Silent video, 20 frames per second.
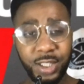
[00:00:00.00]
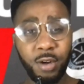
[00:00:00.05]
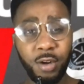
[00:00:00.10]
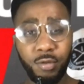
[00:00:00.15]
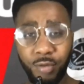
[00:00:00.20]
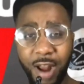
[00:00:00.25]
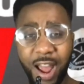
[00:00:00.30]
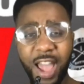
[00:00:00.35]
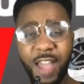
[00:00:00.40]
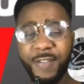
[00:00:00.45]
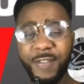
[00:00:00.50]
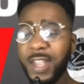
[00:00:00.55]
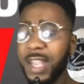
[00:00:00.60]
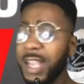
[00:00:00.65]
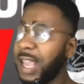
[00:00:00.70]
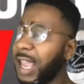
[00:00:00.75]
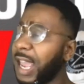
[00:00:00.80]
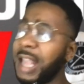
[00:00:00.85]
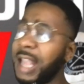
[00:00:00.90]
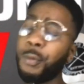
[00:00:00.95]
arrived.
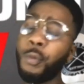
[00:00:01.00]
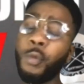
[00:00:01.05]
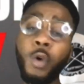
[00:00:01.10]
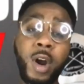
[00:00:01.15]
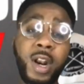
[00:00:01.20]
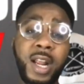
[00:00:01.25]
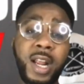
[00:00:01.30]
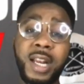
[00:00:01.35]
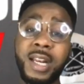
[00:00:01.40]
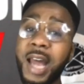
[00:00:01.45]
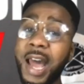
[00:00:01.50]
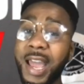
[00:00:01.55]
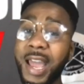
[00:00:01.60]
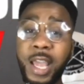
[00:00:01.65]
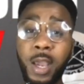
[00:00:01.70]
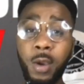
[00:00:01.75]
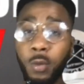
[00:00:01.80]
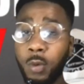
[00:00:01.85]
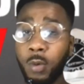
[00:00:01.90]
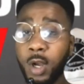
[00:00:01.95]
And what a night
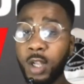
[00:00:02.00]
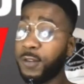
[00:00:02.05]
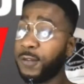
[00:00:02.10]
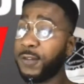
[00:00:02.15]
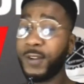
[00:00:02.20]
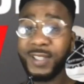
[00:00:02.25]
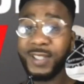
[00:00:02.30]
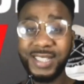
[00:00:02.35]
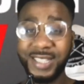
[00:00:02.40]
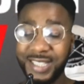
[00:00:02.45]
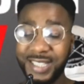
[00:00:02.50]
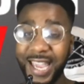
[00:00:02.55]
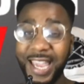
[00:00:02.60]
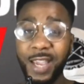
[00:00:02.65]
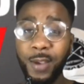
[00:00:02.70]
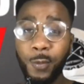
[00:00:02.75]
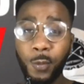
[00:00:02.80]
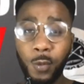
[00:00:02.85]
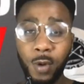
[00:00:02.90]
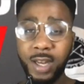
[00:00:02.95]
it was for
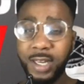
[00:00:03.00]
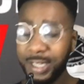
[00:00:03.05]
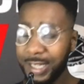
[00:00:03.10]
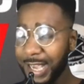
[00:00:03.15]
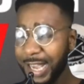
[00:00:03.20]
day one.